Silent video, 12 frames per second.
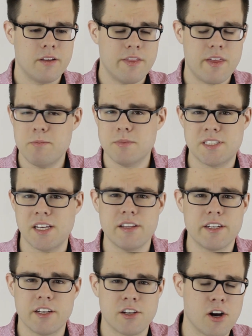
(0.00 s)
them
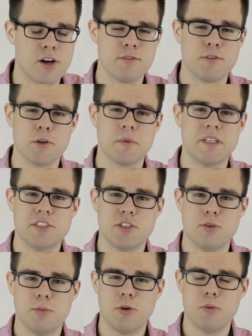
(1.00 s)
selling a card for a
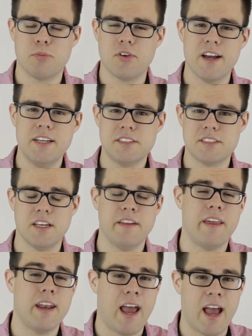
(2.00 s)
reasonable price
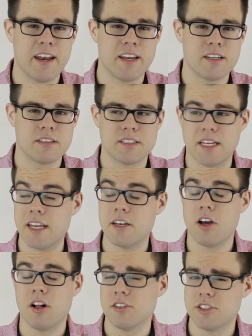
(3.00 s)
and then adding
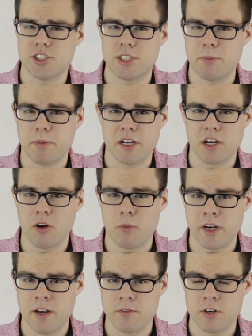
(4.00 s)
$10 shipping or
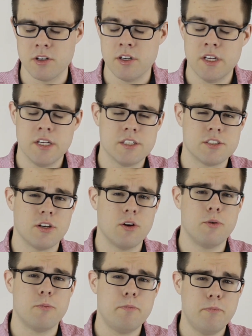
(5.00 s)
whatever.
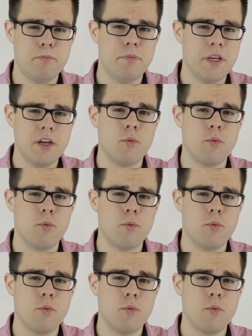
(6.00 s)
So be